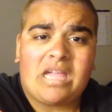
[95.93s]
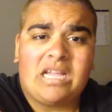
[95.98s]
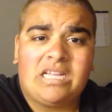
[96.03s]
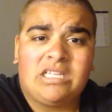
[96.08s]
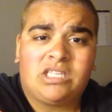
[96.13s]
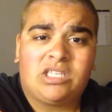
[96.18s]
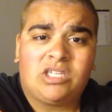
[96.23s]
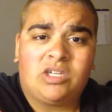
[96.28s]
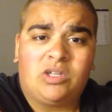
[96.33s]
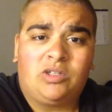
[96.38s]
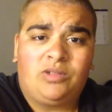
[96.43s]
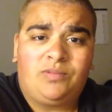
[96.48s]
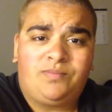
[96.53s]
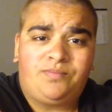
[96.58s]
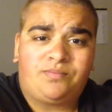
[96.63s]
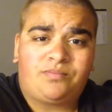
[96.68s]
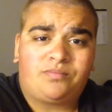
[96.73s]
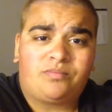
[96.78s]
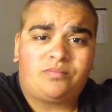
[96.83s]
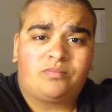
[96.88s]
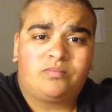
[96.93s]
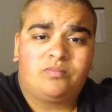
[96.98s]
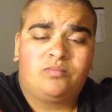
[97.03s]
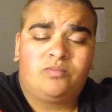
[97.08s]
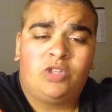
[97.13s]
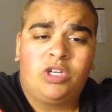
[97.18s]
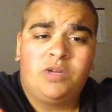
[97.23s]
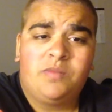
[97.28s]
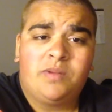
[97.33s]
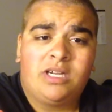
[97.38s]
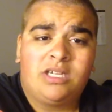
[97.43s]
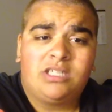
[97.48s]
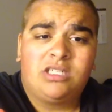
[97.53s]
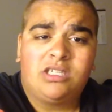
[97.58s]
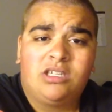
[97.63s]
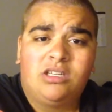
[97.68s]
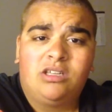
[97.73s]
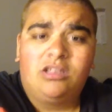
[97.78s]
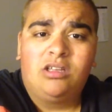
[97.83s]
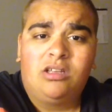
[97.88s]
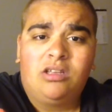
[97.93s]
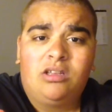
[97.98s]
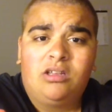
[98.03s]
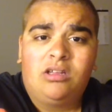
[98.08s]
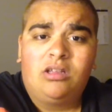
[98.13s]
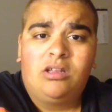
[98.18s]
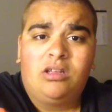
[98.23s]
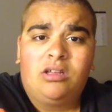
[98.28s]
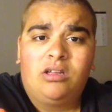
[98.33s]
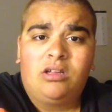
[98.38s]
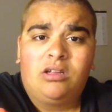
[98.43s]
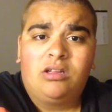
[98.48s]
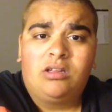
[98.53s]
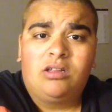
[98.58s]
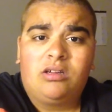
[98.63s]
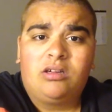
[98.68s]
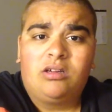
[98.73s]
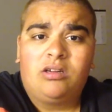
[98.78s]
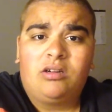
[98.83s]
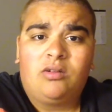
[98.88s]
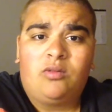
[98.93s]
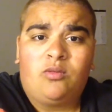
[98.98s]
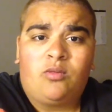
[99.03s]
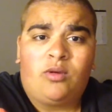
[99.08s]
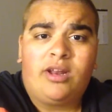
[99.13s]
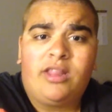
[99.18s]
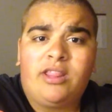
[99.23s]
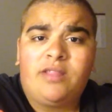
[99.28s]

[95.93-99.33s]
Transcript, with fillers: and so, pretty much, one